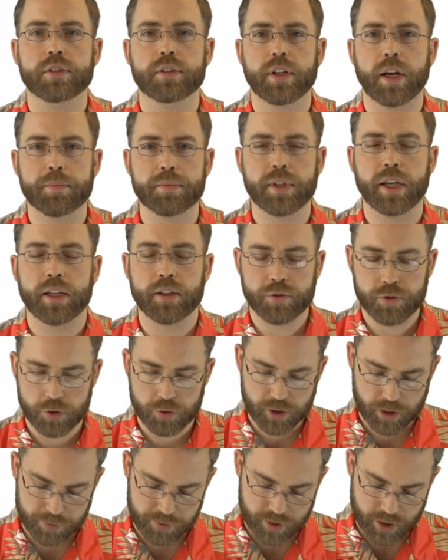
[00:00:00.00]
negative 2
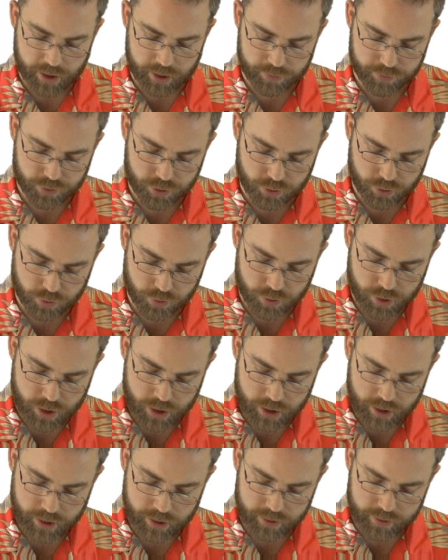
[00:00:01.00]
times negative 2
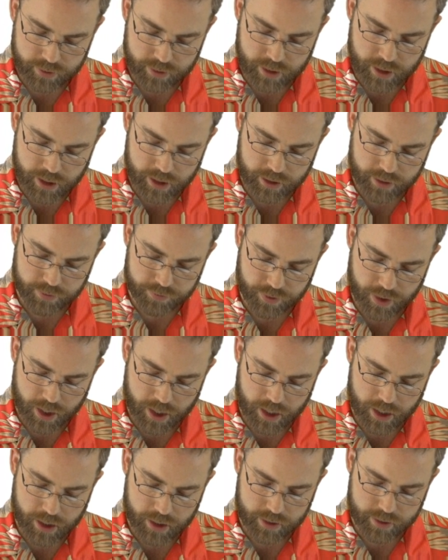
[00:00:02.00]
is negative
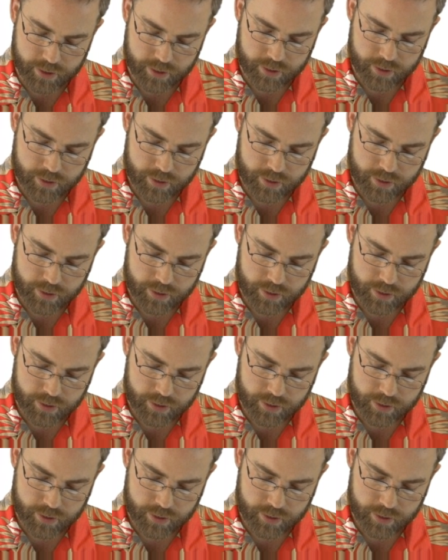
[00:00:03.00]
8.